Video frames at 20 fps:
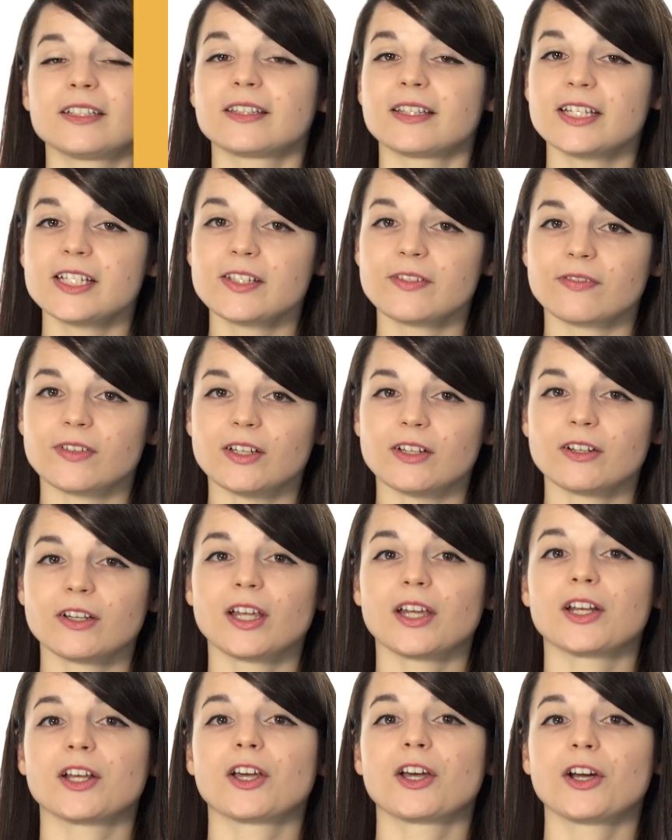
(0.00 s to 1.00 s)
This fear
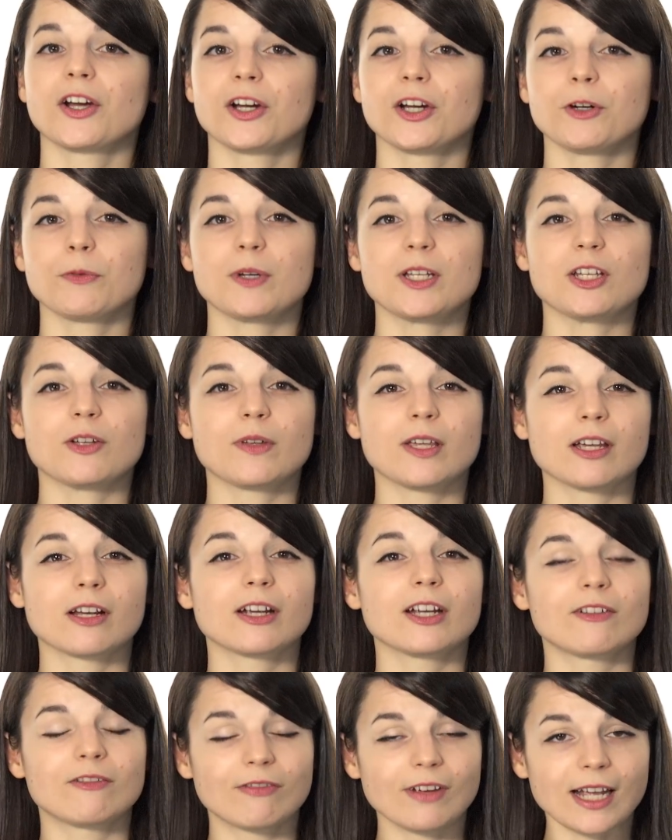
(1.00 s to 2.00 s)
can occur when you
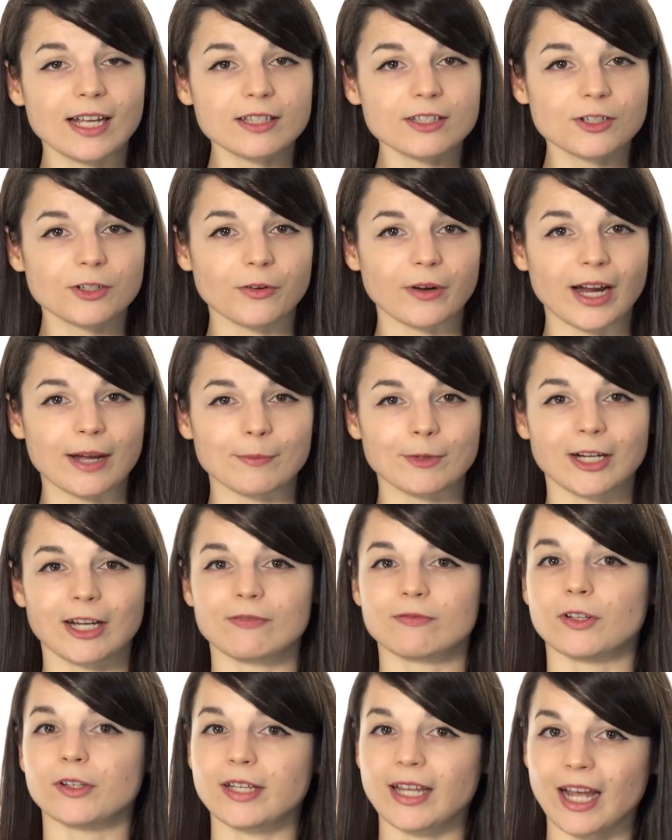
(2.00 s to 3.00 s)
hear advanced grammar
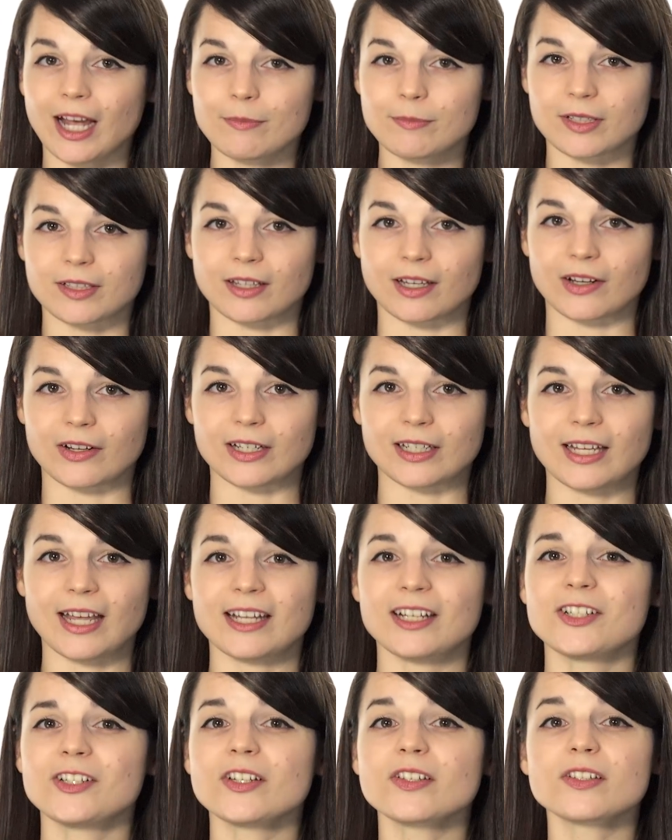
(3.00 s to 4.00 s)
and vocabulary
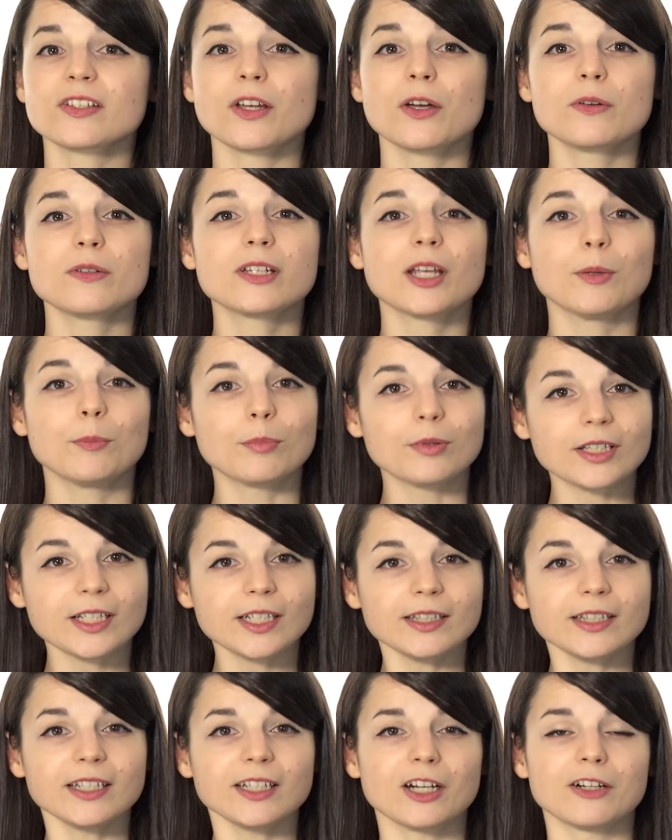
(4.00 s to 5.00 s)
and it just goes
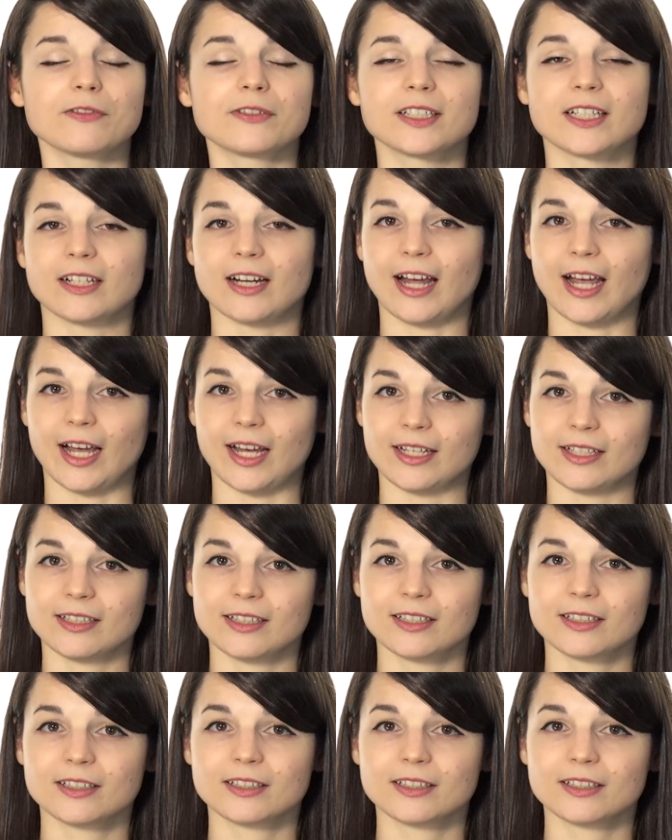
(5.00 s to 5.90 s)
completely over your head.